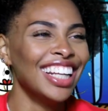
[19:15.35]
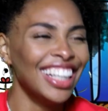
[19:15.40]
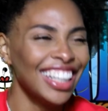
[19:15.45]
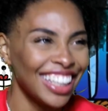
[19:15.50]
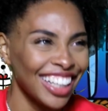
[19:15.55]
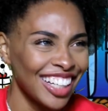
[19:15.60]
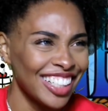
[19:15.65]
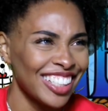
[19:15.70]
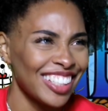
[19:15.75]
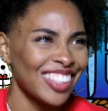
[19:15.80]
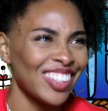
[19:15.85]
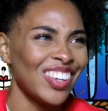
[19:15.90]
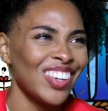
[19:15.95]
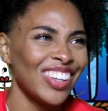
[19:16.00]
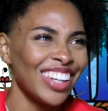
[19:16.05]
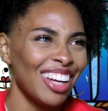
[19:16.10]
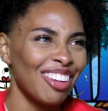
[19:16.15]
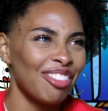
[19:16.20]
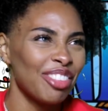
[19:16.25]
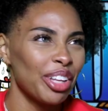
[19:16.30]
Their soul
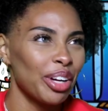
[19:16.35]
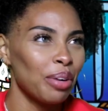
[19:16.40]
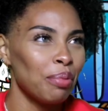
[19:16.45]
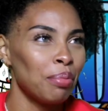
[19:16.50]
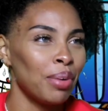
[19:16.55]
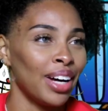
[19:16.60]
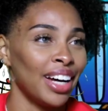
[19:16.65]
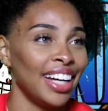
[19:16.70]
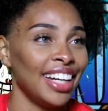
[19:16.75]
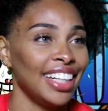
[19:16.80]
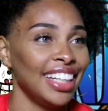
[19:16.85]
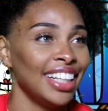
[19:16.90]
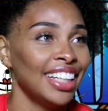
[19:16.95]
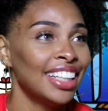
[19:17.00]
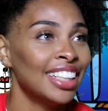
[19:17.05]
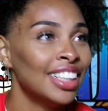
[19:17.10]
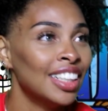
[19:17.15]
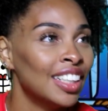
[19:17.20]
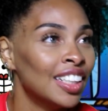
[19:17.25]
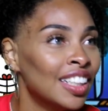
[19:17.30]
left their body.
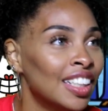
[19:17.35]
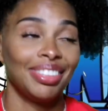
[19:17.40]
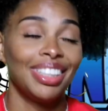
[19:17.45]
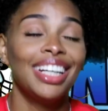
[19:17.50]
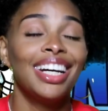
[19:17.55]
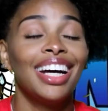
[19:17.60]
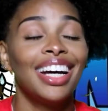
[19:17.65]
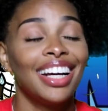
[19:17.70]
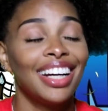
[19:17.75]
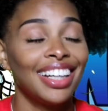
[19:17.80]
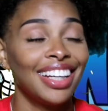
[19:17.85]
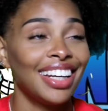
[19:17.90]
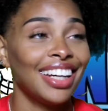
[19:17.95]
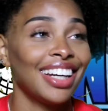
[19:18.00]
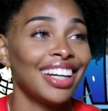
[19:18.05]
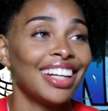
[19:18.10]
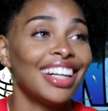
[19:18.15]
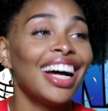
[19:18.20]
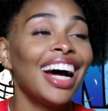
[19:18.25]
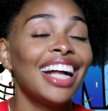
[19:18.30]

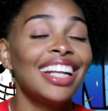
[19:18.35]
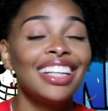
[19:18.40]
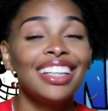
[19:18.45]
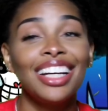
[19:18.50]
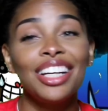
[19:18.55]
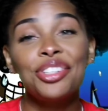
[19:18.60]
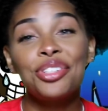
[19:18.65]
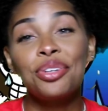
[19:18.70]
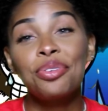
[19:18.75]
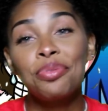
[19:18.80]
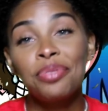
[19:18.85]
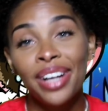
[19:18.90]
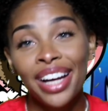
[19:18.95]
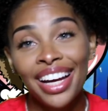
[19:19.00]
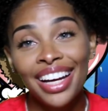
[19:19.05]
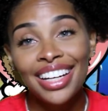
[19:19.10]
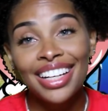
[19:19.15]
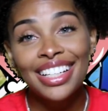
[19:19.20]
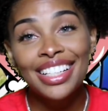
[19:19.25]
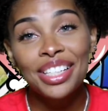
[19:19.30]
Again, I think they should
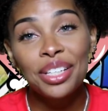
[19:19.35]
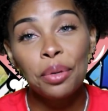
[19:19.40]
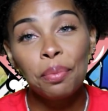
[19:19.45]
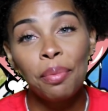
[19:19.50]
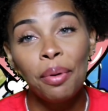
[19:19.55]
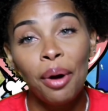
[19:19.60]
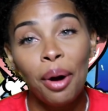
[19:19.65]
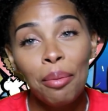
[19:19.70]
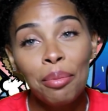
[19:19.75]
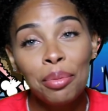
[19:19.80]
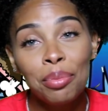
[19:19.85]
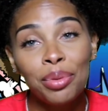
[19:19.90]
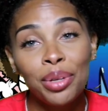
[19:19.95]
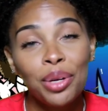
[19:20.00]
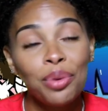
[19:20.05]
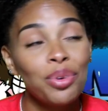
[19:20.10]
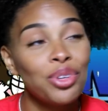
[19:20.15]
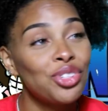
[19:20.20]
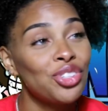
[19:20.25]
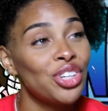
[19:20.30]
wait until probably
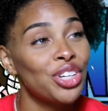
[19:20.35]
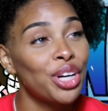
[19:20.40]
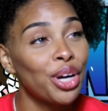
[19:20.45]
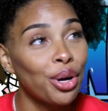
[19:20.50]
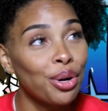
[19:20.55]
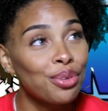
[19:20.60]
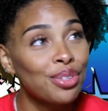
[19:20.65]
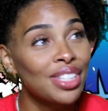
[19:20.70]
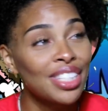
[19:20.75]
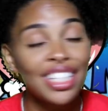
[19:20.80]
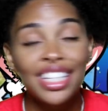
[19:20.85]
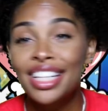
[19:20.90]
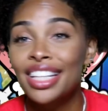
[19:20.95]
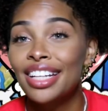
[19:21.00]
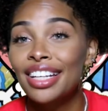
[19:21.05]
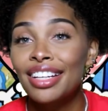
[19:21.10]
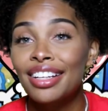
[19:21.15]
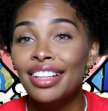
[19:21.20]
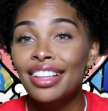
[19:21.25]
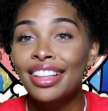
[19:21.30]
when she goes to
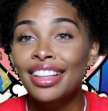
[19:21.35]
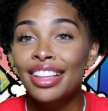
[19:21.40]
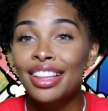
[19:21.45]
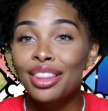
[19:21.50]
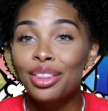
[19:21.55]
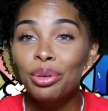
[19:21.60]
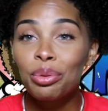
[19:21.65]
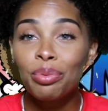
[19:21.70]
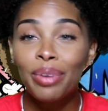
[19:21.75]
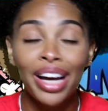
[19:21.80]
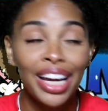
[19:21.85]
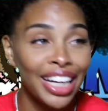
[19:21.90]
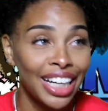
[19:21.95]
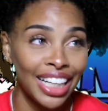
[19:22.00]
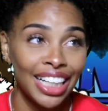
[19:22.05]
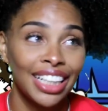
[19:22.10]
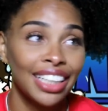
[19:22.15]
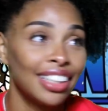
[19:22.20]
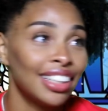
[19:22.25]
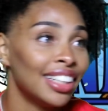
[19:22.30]
the
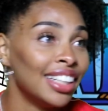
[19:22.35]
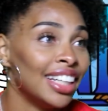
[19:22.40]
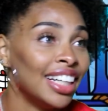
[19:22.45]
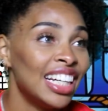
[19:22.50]
wedding,